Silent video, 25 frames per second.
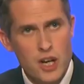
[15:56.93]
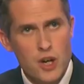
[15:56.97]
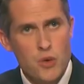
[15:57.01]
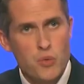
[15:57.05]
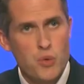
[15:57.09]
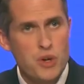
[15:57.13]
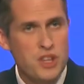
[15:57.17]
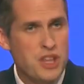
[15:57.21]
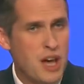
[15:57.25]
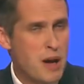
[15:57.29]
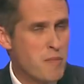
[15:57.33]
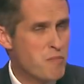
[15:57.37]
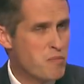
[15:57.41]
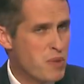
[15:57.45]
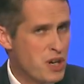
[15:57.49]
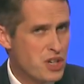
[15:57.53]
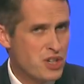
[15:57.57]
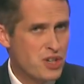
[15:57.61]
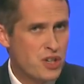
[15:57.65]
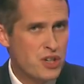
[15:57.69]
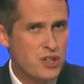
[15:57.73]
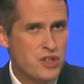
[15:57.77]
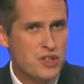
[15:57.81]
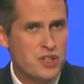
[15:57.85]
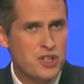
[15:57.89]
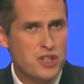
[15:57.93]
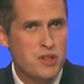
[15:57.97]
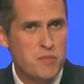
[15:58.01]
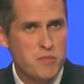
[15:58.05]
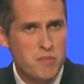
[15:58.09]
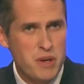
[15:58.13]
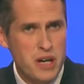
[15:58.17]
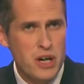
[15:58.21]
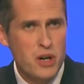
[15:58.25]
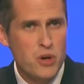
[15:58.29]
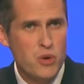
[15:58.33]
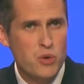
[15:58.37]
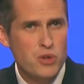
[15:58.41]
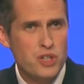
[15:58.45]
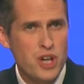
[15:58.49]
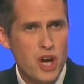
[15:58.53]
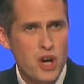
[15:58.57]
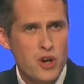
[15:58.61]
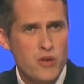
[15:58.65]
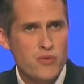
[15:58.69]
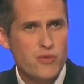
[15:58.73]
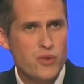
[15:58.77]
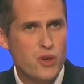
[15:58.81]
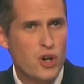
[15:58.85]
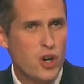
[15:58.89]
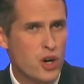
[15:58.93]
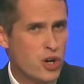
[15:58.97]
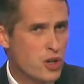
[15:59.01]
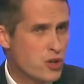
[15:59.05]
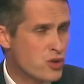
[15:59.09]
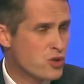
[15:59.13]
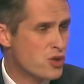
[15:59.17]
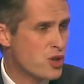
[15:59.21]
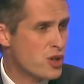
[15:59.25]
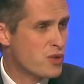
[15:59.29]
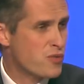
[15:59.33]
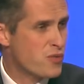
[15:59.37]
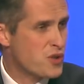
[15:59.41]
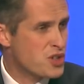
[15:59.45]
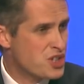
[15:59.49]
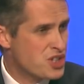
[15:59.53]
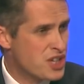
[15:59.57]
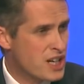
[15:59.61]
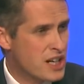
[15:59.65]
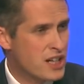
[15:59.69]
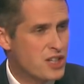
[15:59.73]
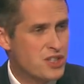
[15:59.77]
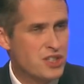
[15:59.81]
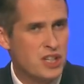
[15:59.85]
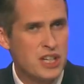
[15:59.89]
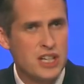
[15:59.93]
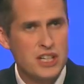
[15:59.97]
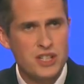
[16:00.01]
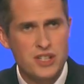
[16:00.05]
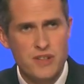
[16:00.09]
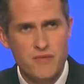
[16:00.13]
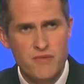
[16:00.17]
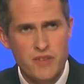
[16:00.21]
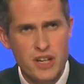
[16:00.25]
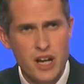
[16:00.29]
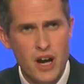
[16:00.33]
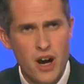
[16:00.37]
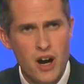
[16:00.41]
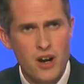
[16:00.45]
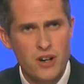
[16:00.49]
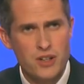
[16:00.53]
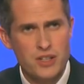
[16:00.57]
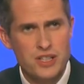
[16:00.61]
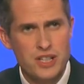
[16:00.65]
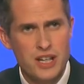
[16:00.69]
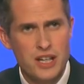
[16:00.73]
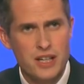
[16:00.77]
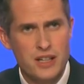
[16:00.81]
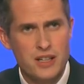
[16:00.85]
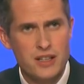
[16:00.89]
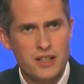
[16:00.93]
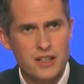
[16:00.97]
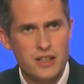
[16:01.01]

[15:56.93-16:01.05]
with ambitions to build over 100 facilities in the Arctic,